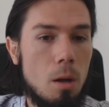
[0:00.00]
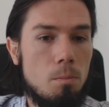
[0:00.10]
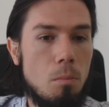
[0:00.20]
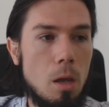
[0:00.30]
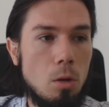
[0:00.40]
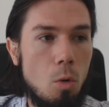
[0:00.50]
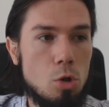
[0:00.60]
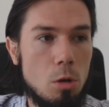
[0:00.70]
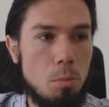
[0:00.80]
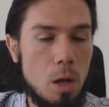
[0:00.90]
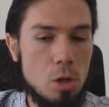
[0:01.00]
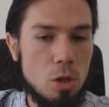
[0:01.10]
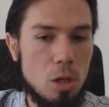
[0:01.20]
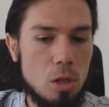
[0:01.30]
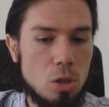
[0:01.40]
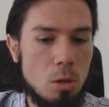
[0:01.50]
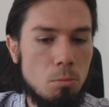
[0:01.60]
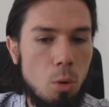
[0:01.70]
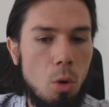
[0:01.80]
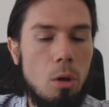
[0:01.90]
the main coaching page is
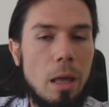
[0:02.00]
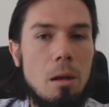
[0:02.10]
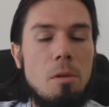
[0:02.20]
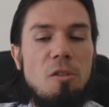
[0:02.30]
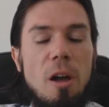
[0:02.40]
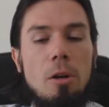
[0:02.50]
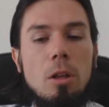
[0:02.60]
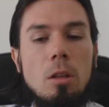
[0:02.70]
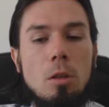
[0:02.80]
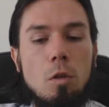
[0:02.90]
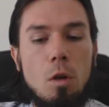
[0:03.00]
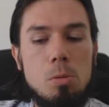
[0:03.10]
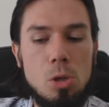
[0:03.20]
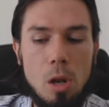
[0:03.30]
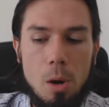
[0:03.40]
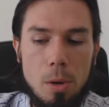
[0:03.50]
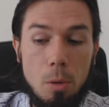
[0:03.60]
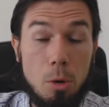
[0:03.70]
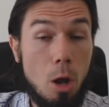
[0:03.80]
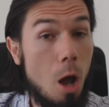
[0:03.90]
simple, can be found in the description
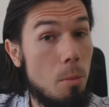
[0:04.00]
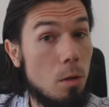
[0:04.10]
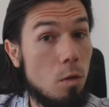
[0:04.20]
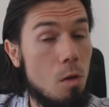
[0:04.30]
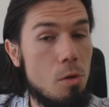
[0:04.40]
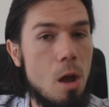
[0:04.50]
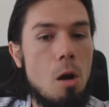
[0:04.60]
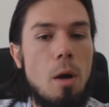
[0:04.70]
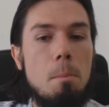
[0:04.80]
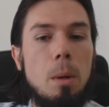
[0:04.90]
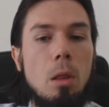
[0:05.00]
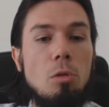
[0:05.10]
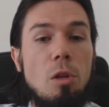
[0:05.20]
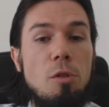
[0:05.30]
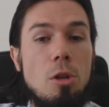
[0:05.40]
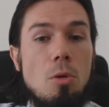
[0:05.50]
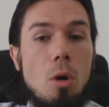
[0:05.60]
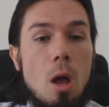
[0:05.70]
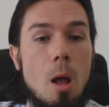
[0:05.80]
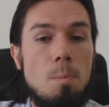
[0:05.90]
area or comments area right below the
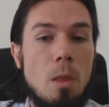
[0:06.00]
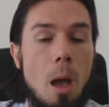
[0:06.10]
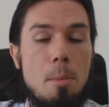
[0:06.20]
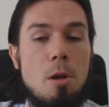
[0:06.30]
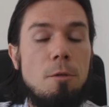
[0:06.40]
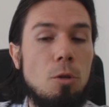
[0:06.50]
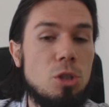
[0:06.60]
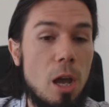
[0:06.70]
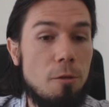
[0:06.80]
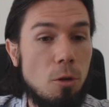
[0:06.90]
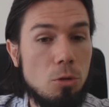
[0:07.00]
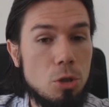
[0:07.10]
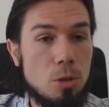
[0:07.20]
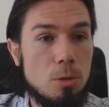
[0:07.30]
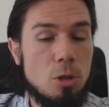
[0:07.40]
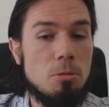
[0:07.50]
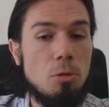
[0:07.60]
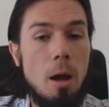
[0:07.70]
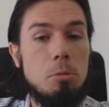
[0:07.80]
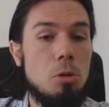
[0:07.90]
video. Have a beautiful day, folks.
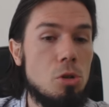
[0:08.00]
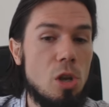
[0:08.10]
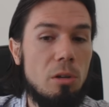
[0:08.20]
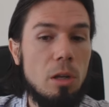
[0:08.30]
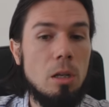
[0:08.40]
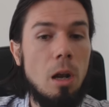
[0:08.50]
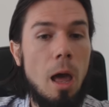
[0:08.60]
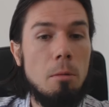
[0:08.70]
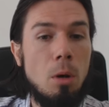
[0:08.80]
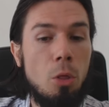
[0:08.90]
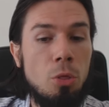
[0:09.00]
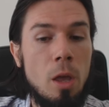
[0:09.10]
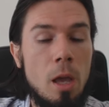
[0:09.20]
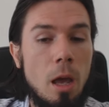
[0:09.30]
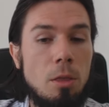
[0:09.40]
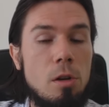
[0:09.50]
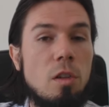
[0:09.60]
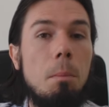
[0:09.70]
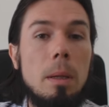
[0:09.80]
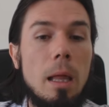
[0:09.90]
Subscribe to the channel, hit the like button, and there
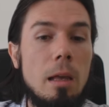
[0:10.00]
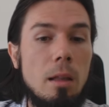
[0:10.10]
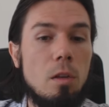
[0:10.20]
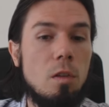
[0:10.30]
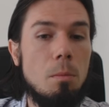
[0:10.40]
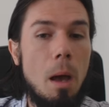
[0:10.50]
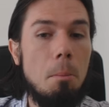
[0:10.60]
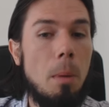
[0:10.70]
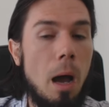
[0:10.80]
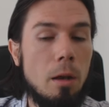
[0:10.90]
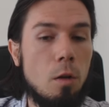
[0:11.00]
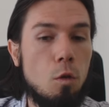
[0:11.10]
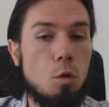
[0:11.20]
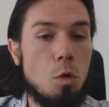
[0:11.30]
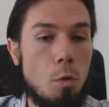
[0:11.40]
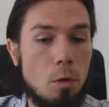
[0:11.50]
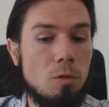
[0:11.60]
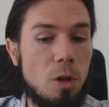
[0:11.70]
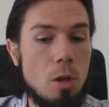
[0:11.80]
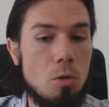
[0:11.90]
is a playlist about Binance
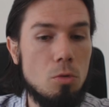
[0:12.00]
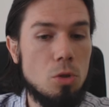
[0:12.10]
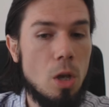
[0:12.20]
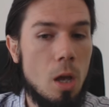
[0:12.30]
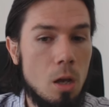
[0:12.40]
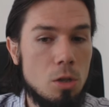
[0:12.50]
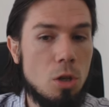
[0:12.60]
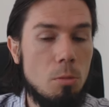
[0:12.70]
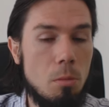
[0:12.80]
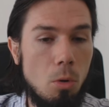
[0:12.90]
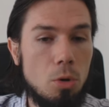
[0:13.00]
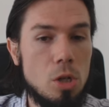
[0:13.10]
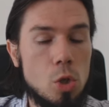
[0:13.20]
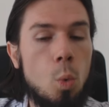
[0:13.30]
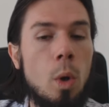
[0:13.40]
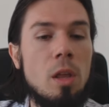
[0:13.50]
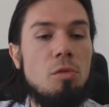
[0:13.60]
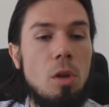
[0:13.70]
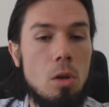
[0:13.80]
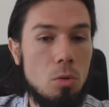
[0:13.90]
tutorial videos. There's going to be more than
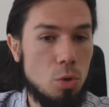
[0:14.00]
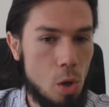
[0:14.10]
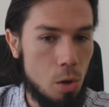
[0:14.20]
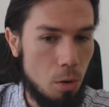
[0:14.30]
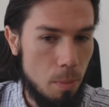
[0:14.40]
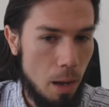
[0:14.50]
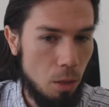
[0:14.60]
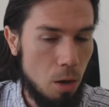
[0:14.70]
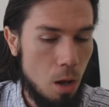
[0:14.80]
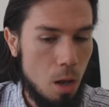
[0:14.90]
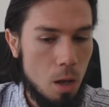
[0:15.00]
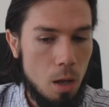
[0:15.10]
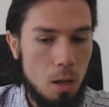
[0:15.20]
20 videos here about it,